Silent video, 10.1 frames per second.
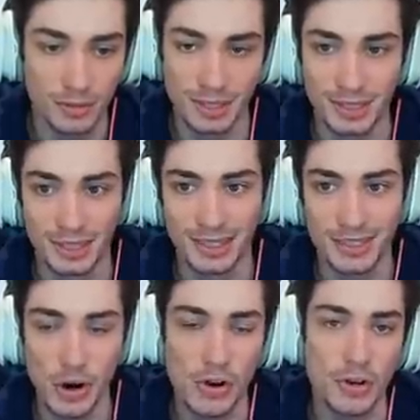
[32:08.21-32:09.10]

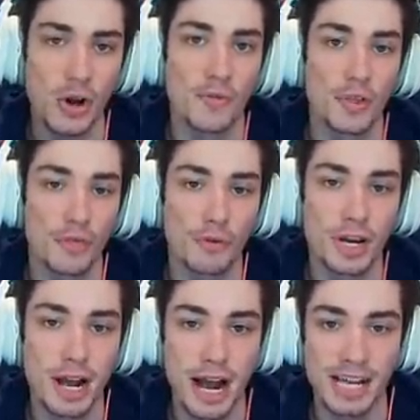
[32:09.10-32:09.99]
it's hard to cover
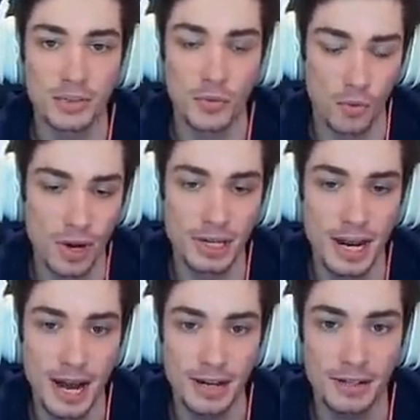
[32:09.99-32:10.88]
three guys with one
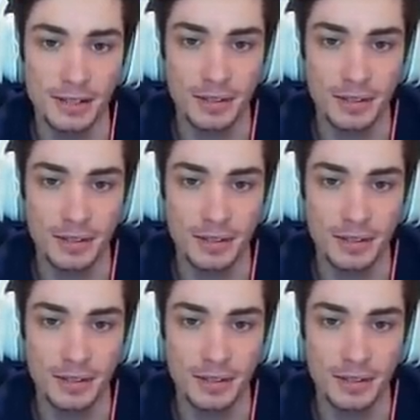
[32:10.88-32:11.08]
guy,